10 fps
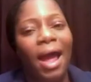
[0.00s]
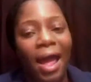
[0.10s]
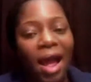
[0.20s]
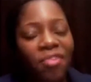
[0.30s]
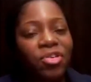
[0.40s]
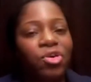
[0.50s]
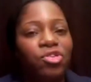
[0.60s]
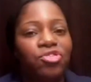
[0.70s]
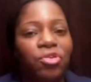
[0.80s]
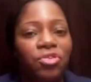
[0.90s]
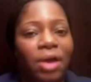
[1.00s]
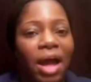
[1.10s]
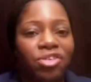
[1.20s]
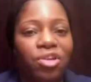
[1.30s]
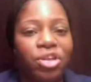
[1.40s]
I have the control to
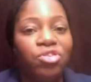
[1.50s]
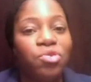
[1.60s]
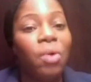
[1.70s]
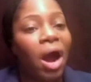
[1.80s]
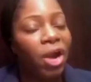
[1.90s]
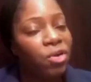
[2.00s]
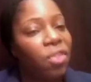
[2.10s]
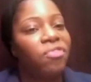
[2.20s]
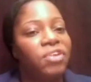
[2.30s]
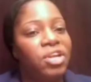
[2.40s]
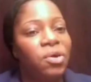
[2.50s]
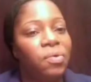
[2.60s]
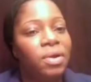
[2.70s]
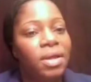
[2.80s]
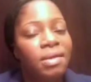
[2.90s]
actually do another
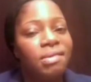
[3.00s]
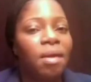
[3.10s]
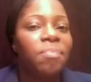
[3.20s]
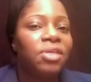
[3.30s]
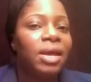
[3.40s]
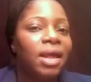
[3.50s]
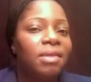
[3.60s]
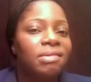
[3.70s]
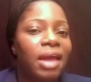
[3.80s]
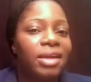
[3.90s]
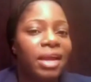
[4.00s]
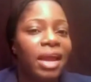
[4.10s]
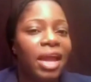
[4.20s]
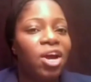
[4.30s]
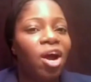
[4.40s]
video, something else that can
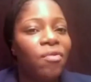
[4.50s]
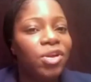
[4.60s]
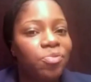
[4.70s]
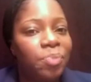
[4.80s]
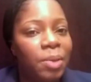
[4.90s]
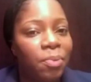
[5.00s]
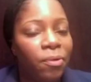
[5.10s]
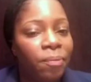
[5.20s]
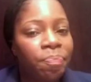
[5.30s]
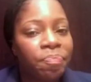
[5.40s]
encourage people.